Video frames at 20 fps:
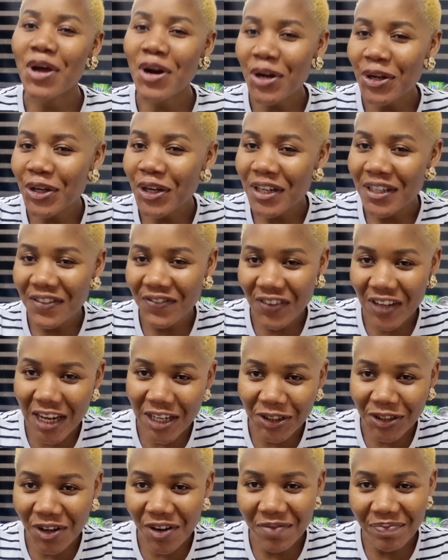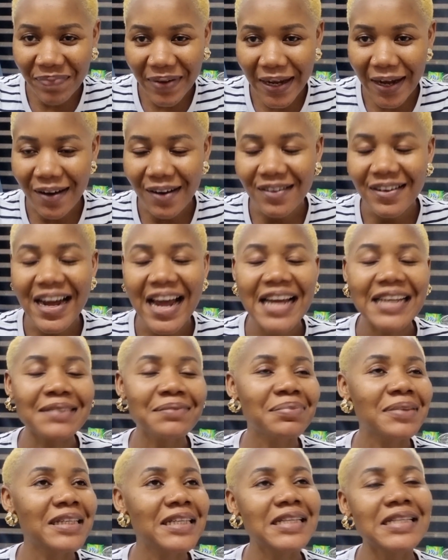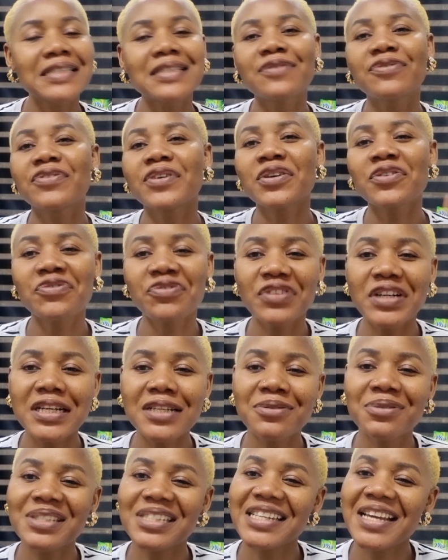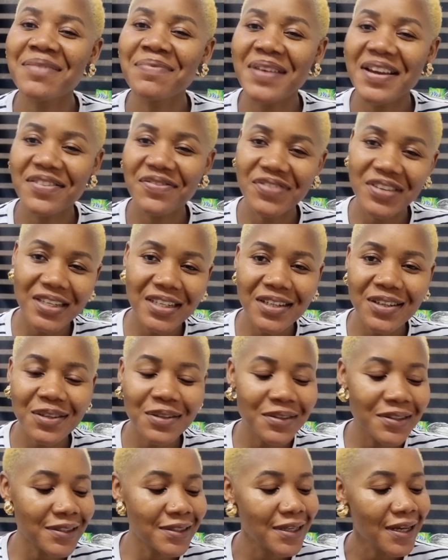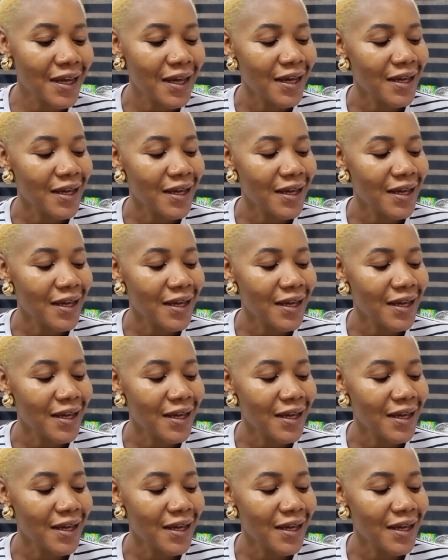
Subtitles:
turn on your notification bell, and please feel free to share my videos